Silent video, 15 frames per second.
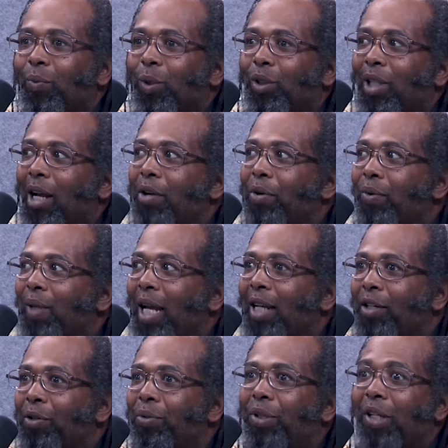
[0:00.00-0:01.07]
will tell you that
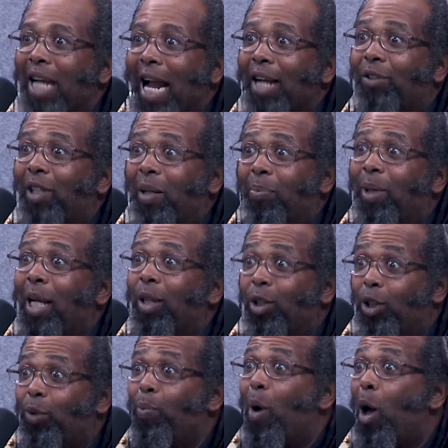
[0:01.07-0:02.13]
you should actually play the
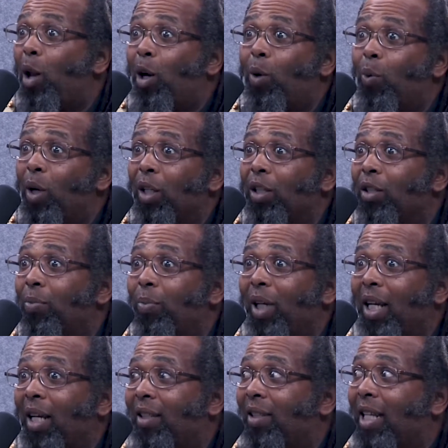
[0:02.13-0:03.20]
smaller ones
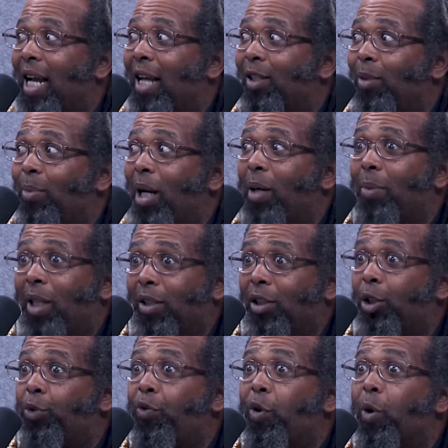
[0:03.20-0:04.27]
because the odds are better because
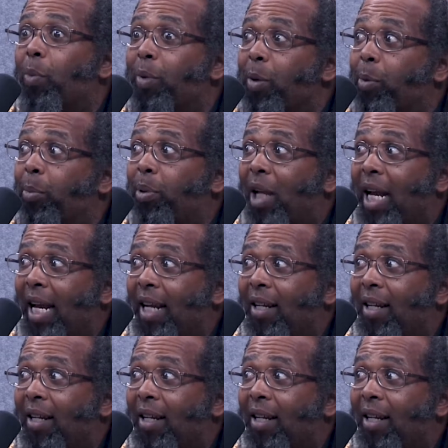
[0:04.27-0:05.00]
there's fewer people playing.